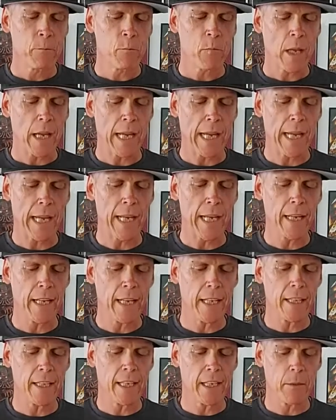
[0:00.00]
And
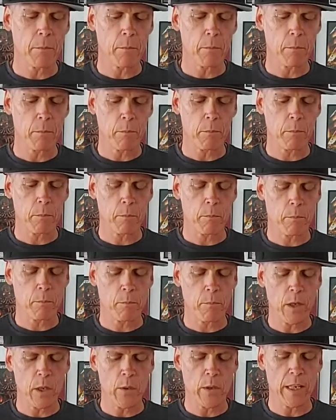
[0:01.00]
it
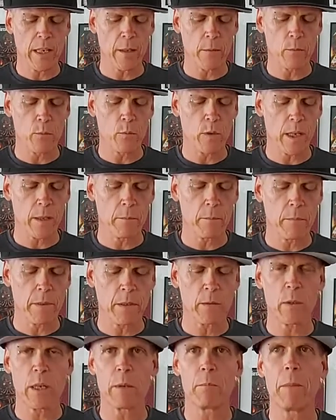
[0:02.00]

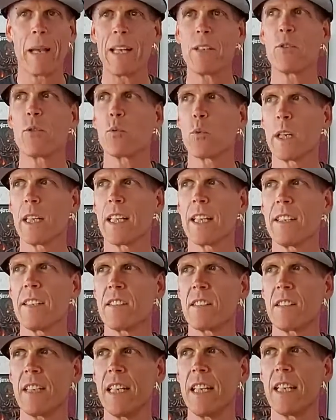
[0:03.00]
made you really
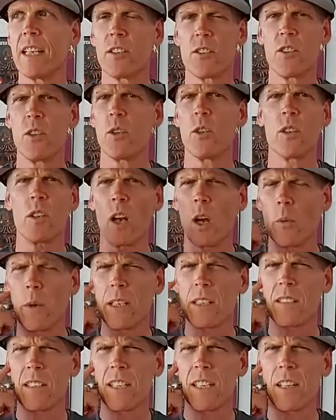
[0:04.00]
see, because you couldn't
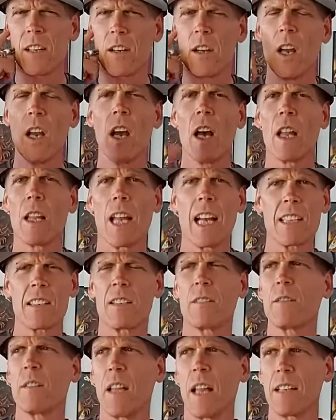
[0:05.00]
always hear lots
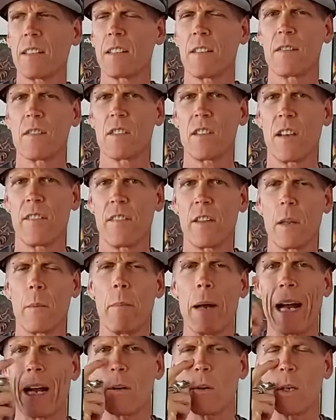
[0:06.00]
of stuff in the
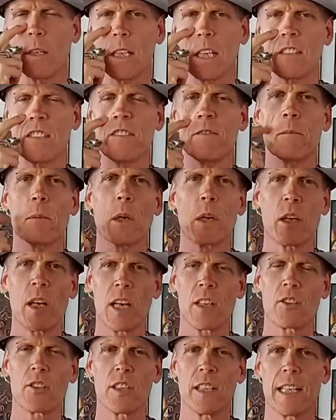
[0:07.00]
background, lots of
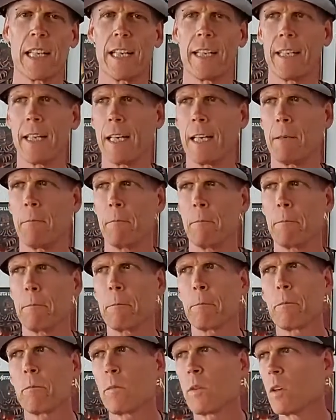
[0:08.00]
percussion and
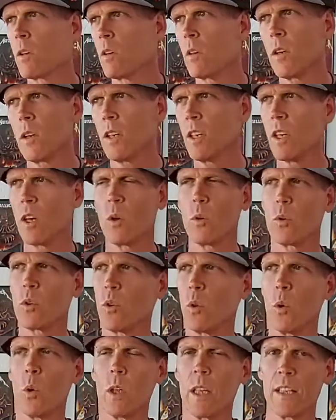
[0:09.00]

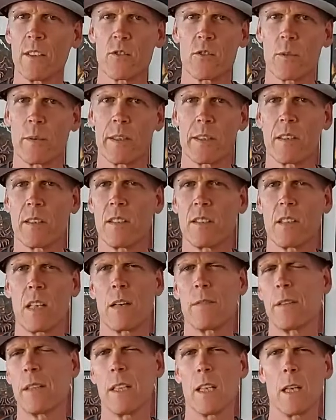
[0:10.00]
cool instruments and
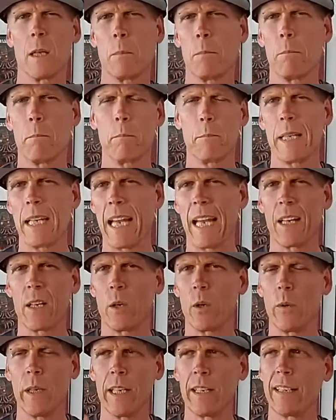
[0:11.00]
stuff, and little
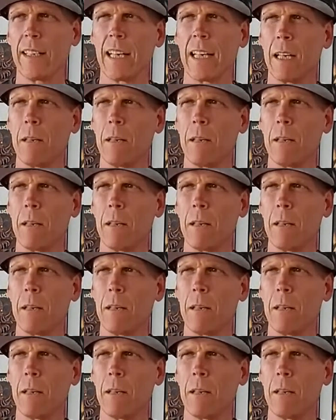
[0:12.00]
piano in